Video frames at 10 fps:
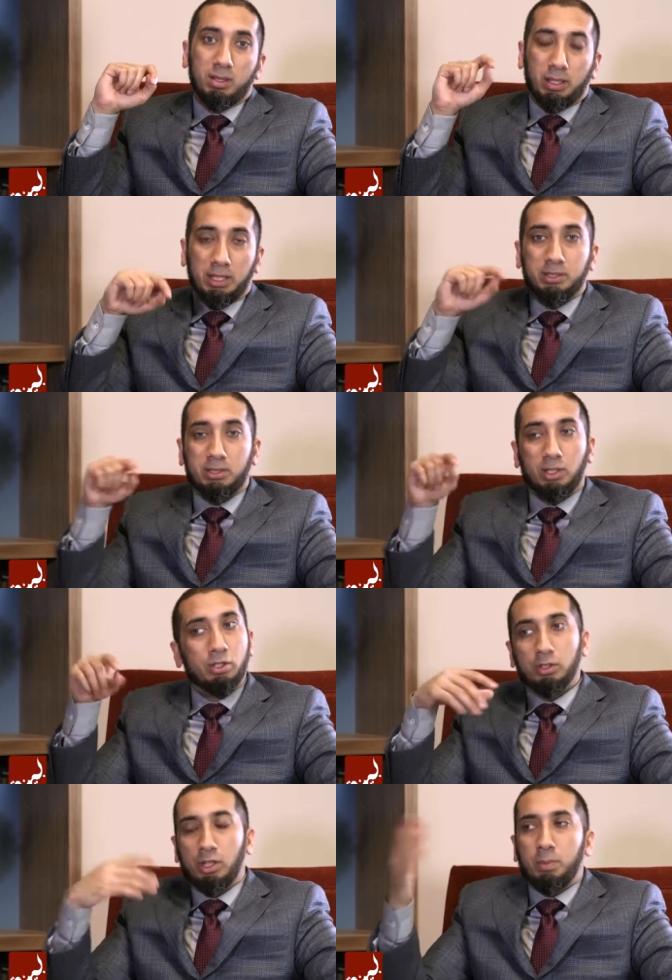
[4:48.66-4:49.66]
against. You
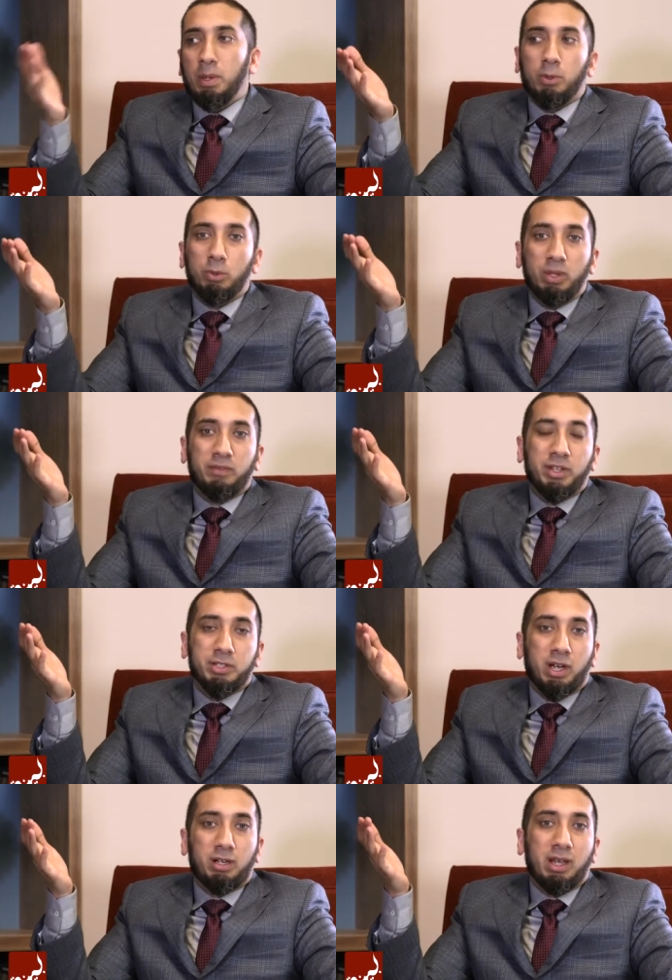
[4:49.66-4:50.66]
know, there are people who live their
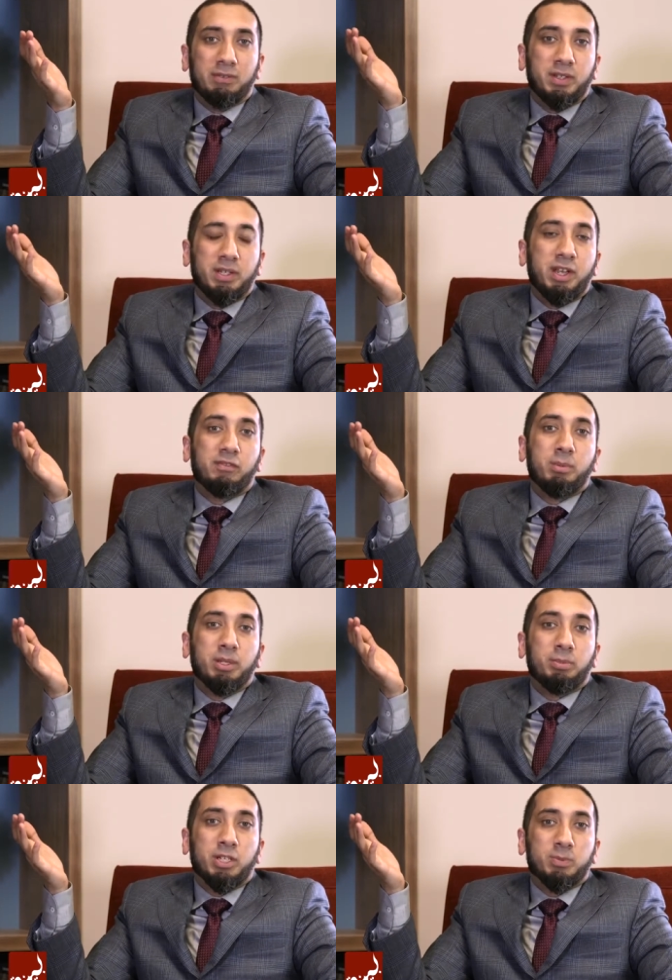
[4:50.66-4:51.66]
entire lives and they've never
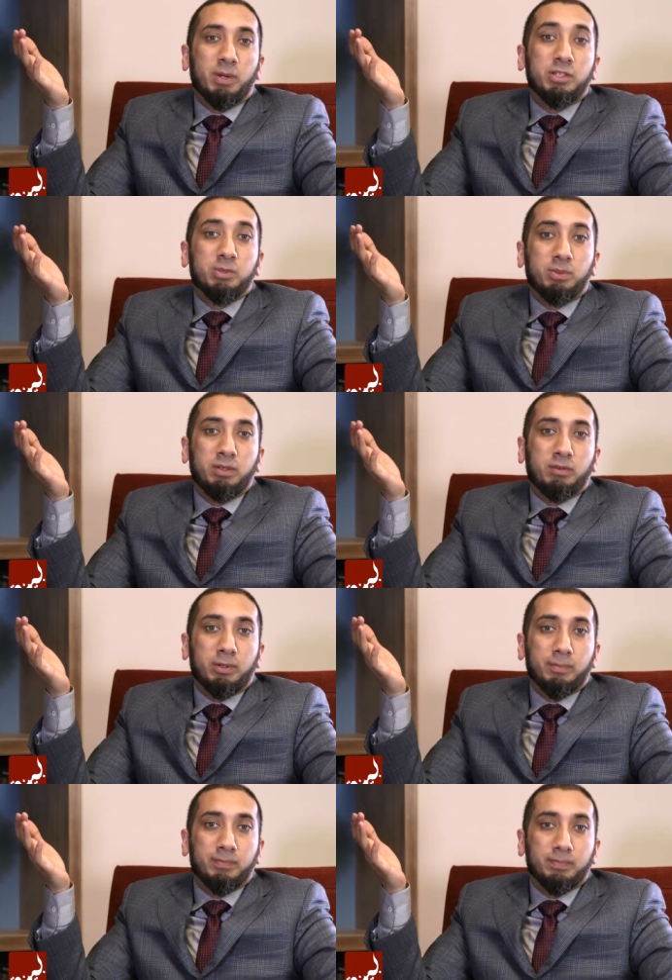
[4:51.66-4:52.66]
been oppressed by a disbeliever.